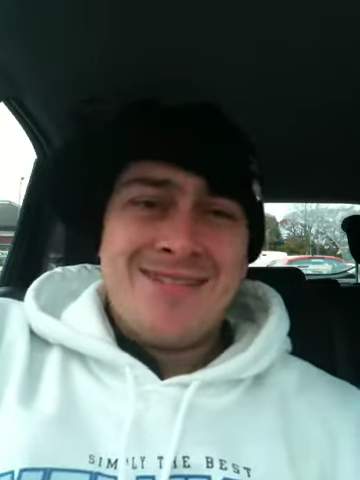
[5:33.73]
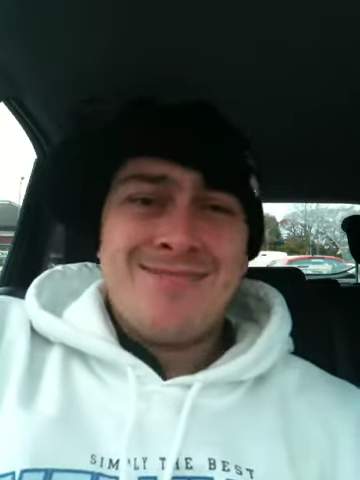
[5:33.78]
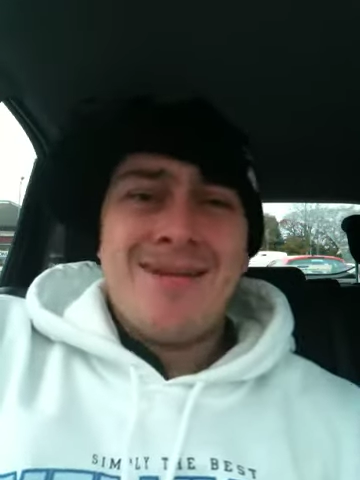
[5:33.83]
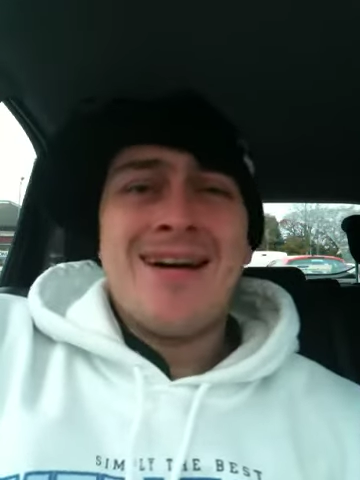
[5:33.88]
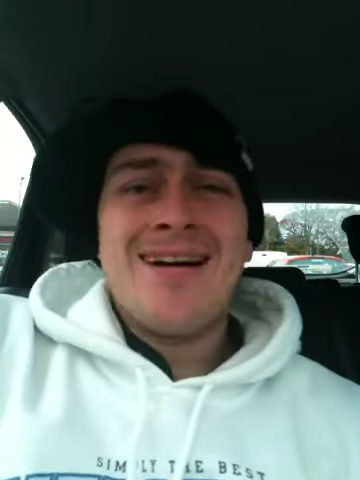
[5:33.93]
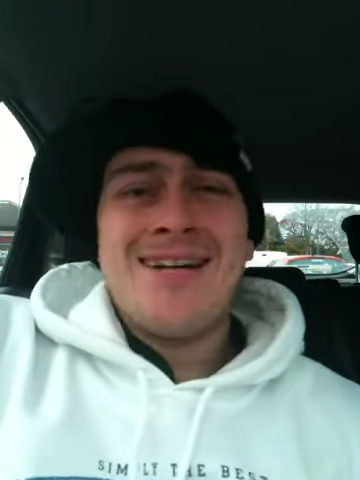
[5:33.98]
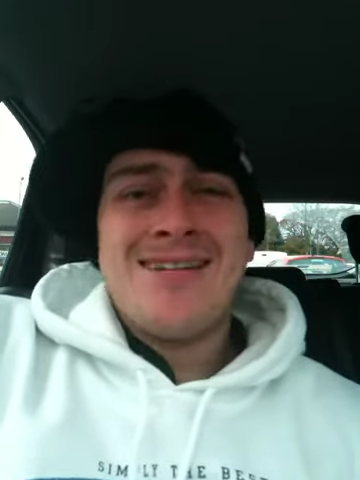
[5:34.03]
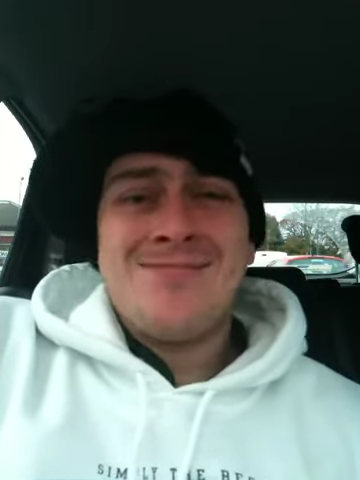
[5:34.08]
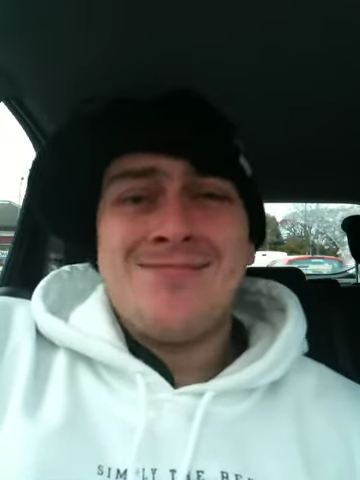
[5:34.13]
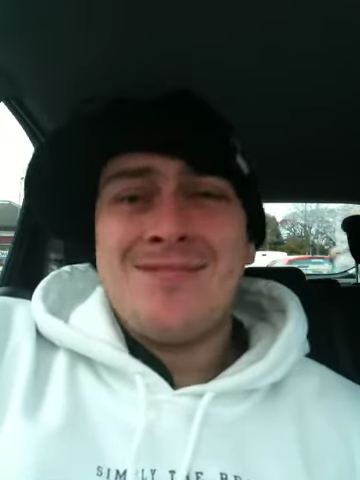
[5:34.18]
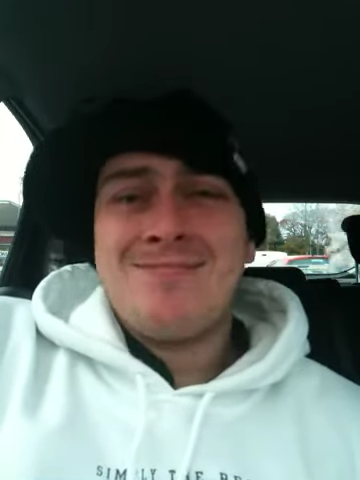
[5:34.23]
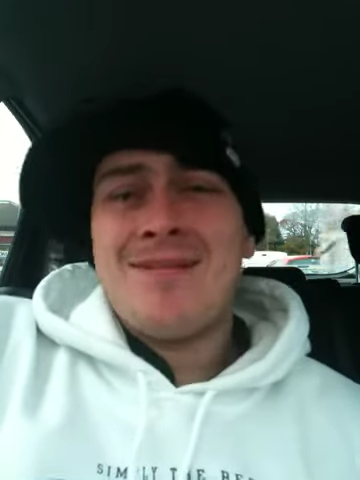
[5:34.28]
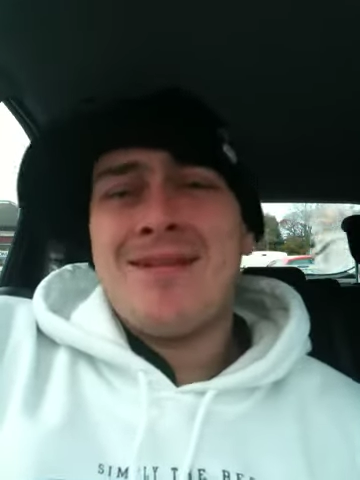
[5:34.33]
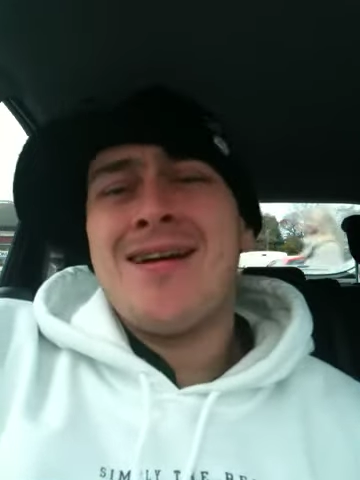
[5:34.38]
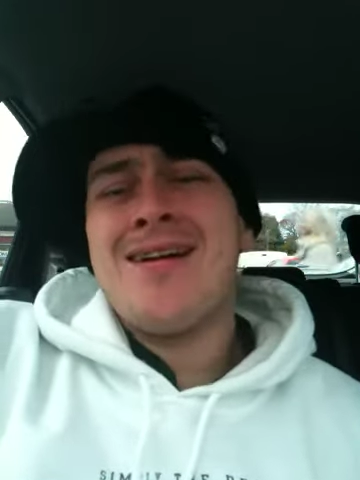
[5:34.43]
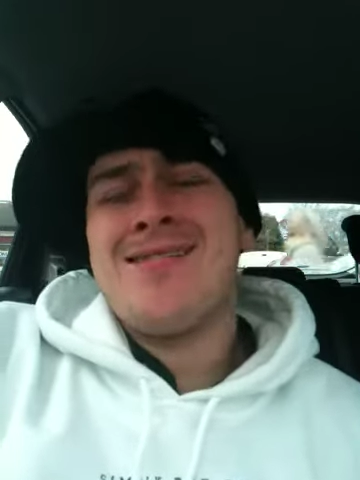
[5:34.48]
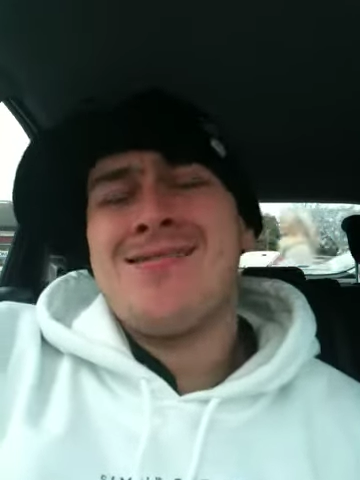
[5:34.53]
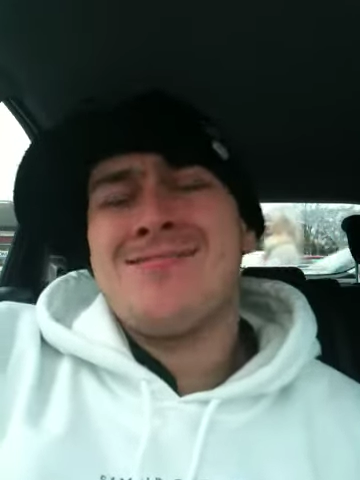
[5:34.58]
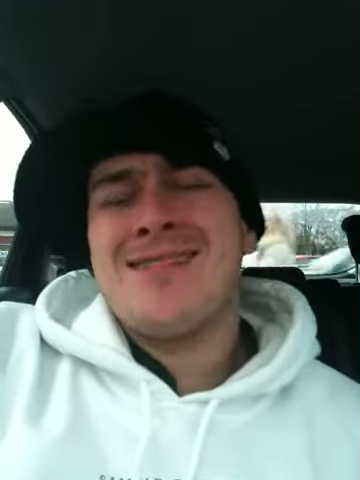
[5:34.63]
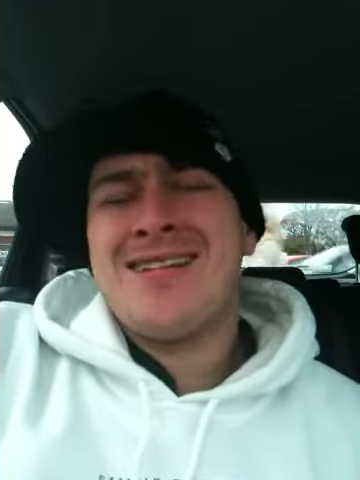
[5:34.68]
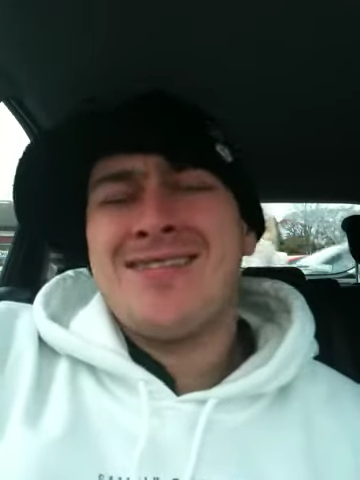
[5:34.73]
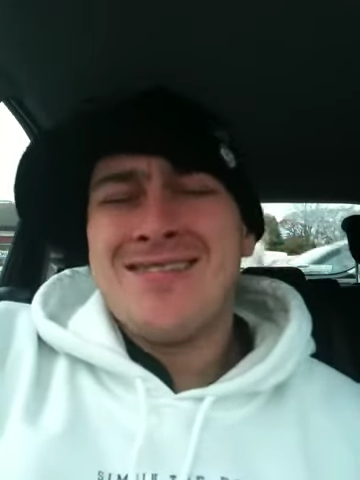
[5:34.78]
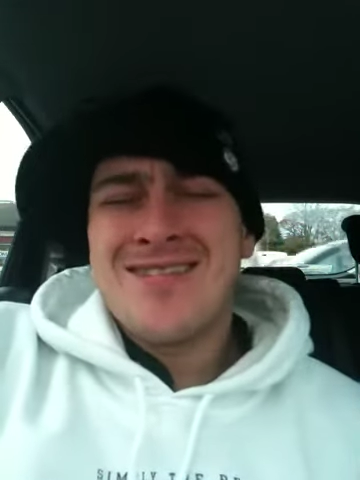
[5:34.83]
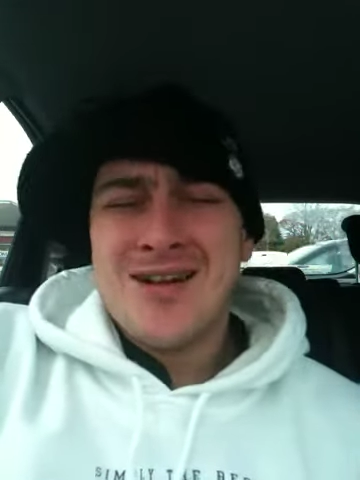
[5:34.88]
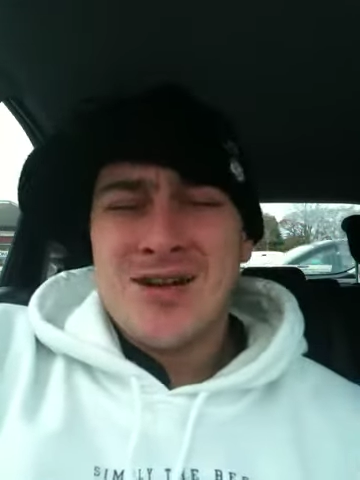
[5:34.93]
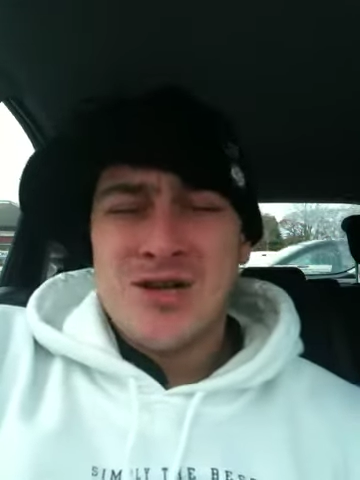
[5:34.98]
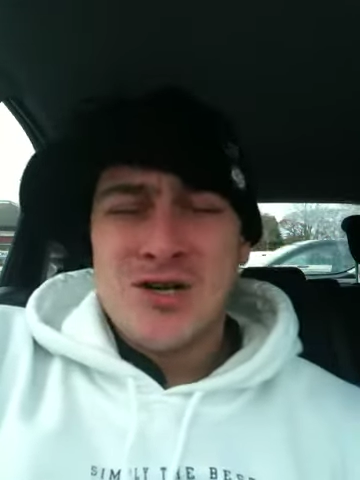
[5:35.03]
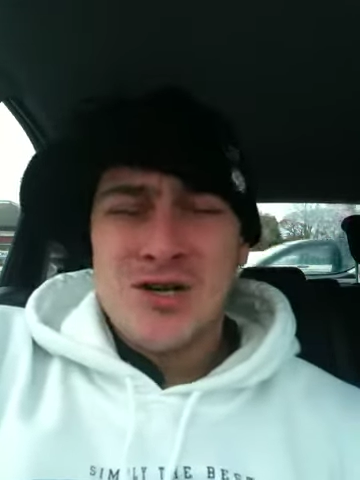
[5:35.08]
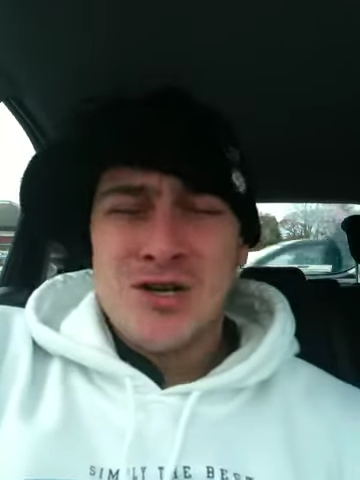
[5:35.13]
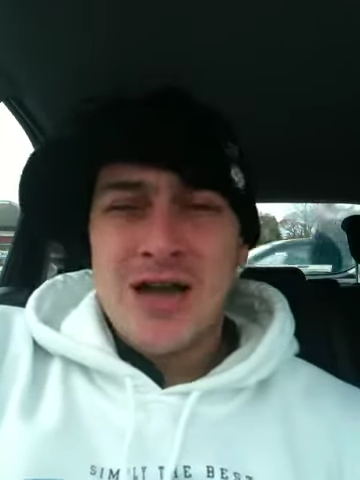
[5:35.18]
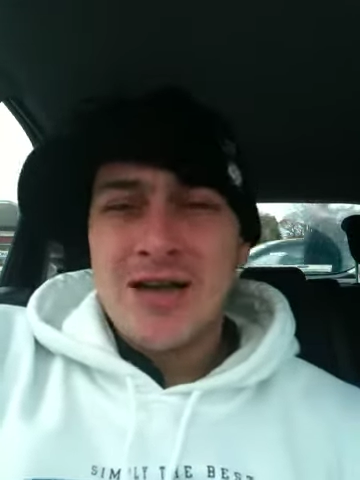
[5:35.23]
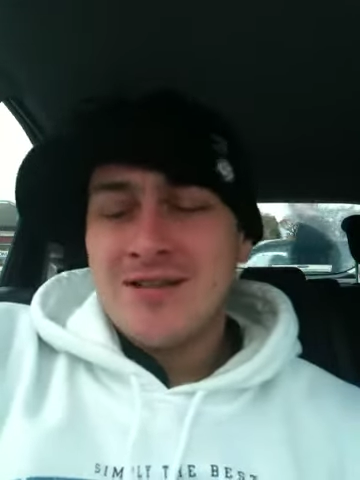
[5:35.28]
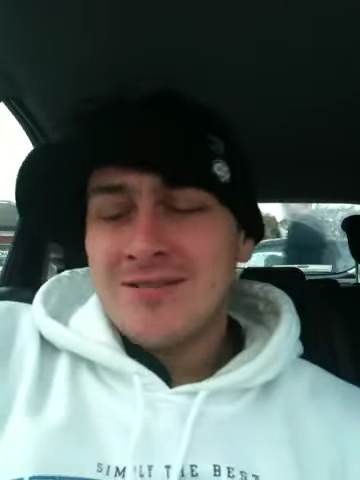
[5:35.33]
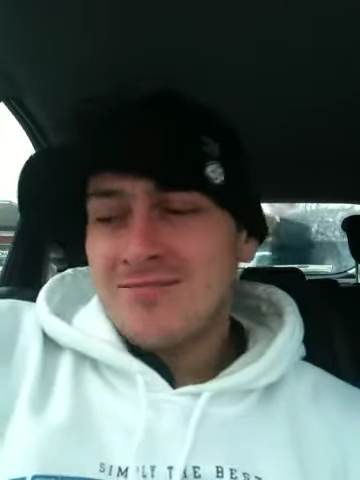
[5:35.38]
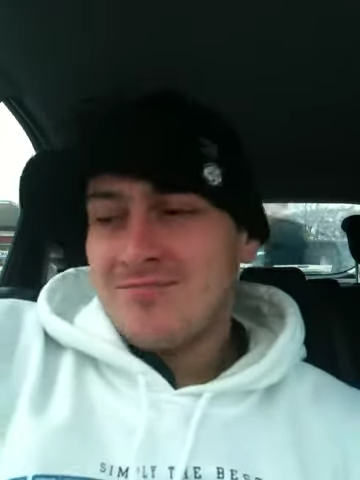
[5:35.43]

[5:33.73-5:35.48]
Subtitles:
hum and I hum.